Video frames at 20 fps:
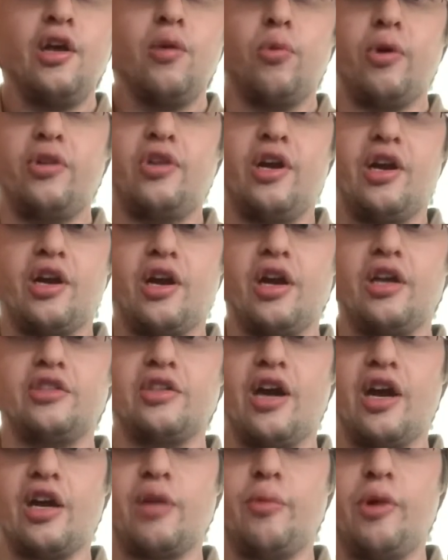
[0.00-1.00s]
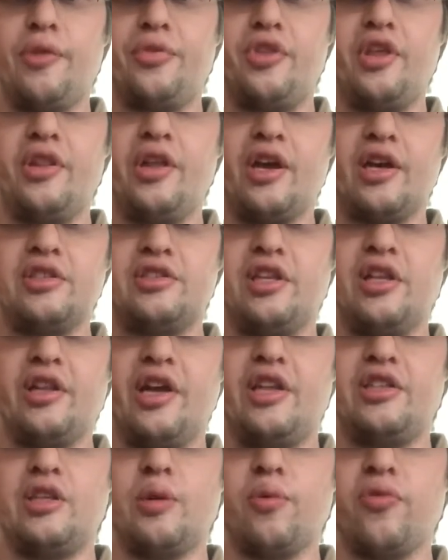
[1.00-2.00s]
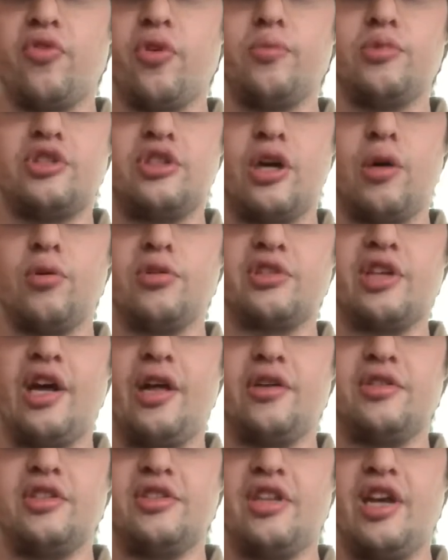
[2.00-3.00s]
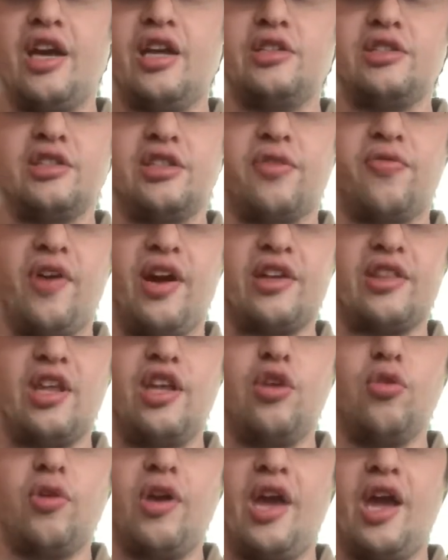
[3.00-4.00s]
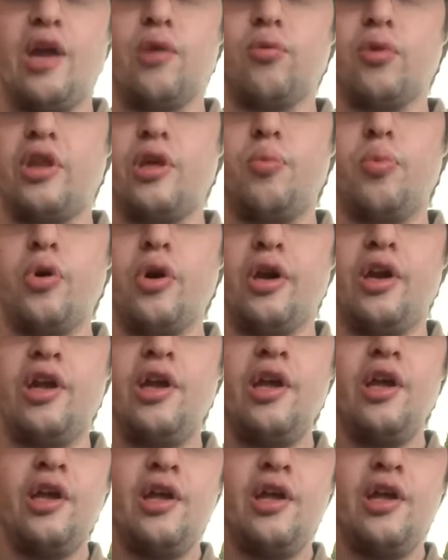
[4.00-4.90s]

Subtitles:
when they're kind of talking about the Legacy lightsaber from Star Wars Galaxy's Edge, is the fact that you can't really put